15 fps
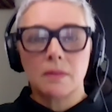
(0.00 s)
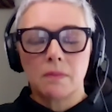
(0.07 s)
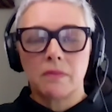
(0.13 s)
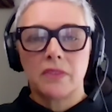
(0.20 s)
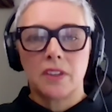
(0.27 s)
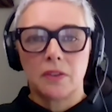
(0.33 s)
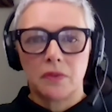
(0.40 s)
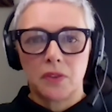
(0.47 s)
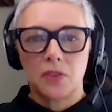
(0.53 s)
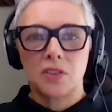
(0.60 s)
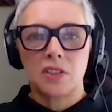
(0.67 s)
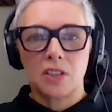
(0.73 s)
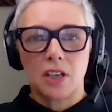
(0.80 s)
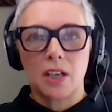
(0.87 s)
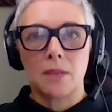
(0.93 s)
the
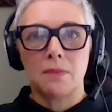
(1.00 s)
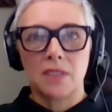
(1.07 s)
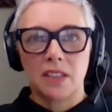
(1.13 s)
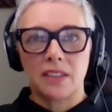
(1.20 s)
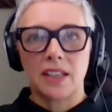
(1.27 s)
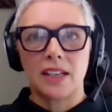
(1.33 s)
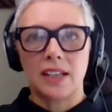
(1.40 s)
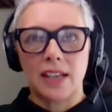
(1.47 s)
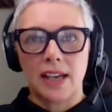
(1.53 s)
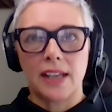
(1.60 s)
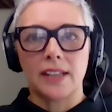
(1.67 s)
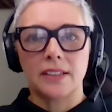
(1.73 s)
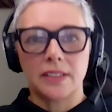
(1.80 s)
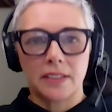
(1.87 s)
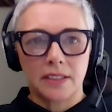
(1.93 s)
first time that they land.